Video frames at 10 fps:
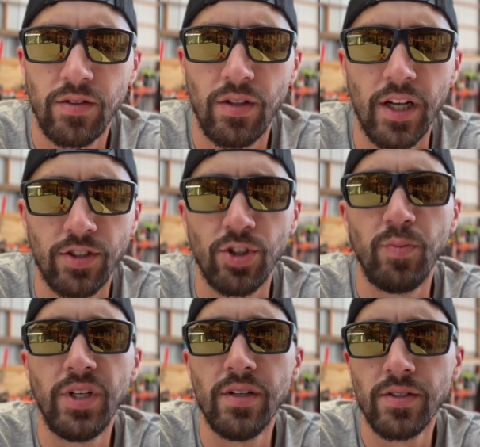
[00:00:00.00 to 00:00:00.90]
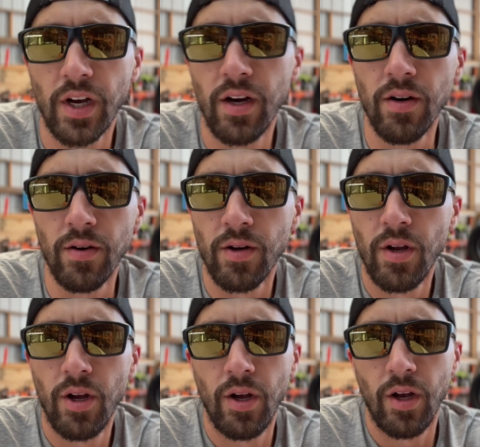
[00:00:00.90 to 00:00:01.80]
that should be desired
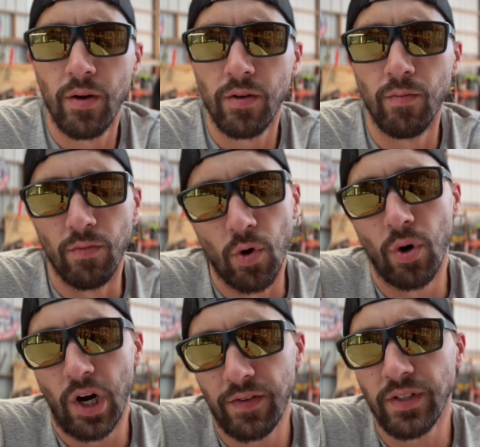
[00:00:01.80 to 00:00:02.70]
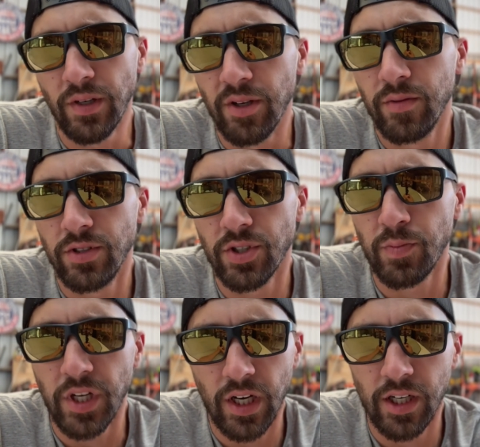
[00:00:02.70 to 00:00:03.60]
more often, just
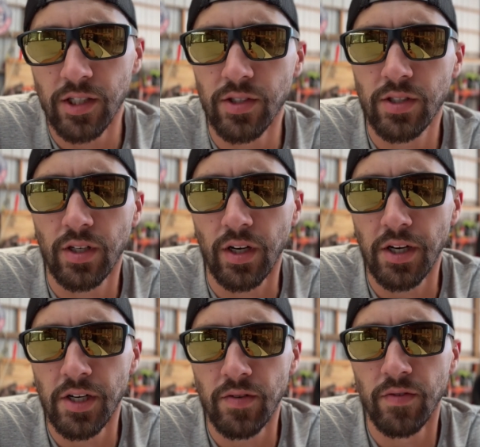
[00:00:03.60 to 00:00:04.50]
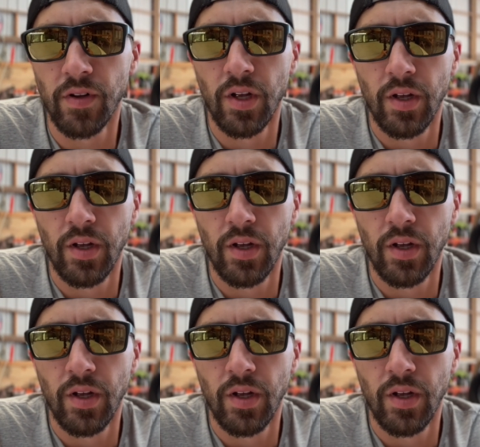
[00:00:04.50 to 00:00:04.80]
because of